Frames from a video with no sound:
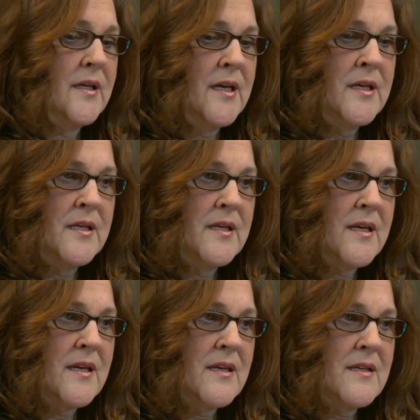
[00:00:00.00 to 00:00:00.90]
It
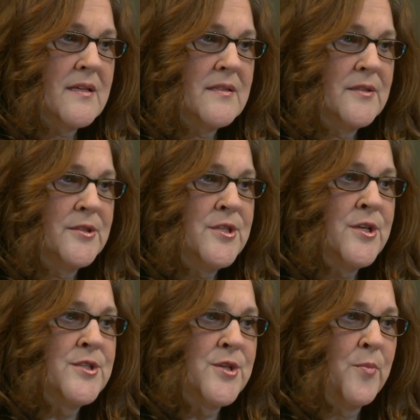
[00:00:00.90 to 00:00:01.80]

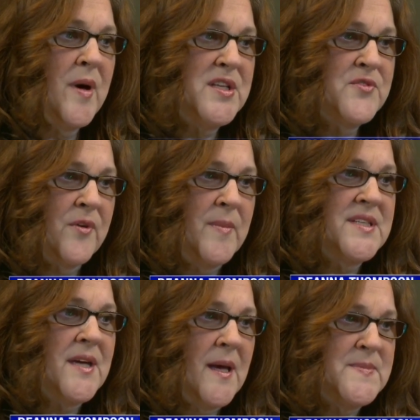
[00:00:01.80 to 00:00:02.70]
took so much from the
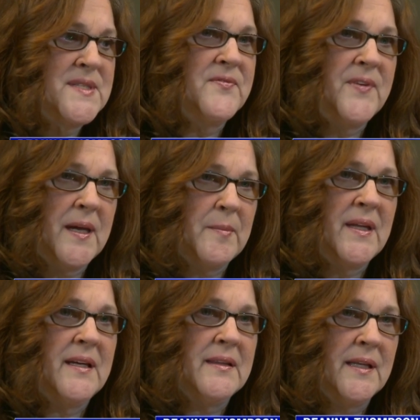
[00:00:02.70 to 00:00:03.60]
Thompson
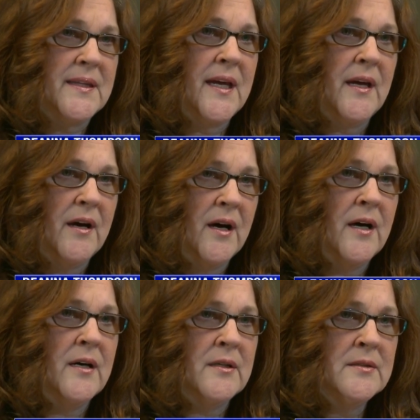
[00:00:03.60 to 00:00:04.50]
family that they
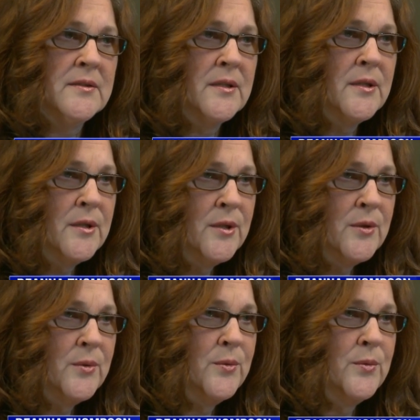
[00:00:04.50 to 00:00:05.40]
all
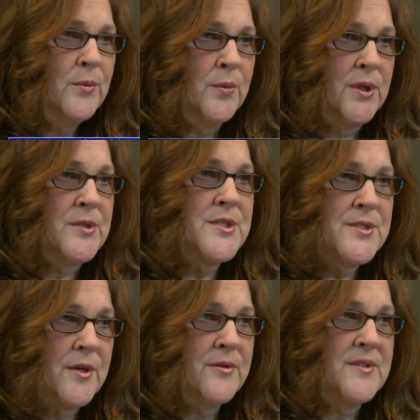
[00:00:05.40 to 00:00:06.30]
were
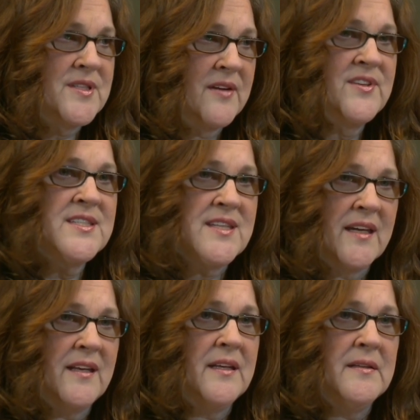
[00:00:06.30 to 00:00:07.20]
so
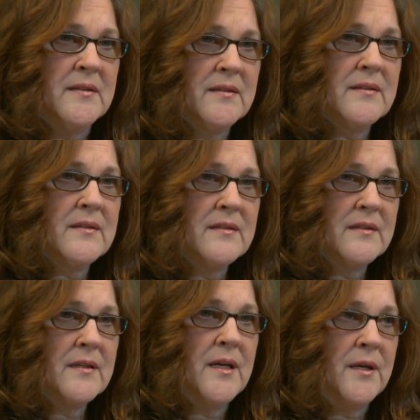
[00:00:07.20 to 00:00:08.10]
devastated
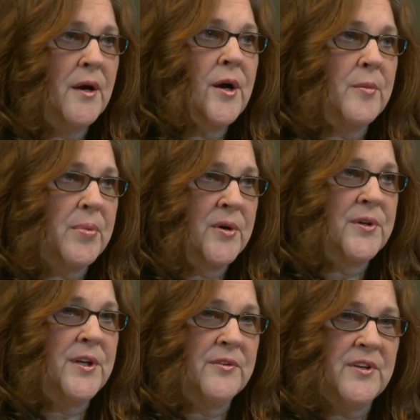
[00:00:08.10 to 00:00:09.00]
and
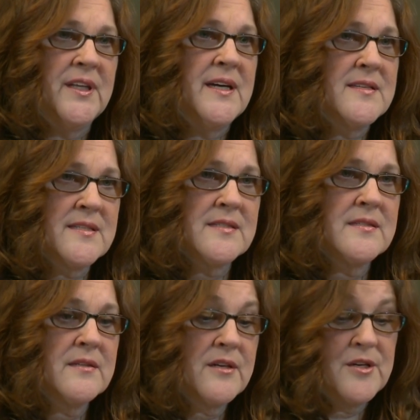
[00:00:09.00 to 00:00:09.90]
heartbroken over this
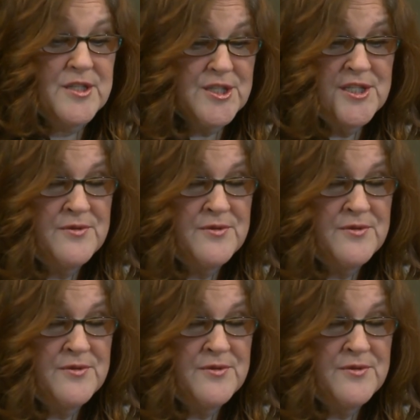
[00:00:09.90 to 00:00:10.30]
because she